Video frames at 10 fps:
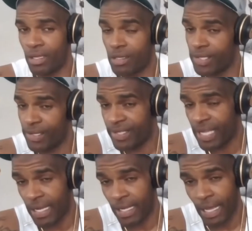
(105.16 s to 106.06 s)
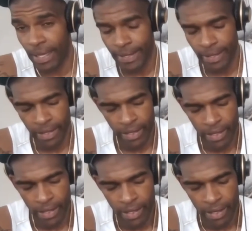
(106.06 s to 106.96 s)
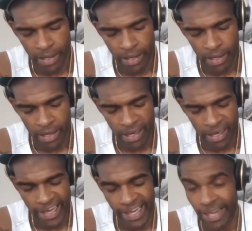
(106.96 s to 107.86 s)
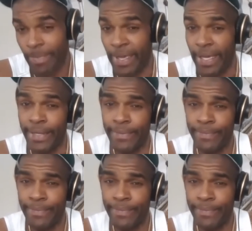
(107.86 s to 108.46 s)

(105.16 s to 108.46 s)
You said it like, oh man,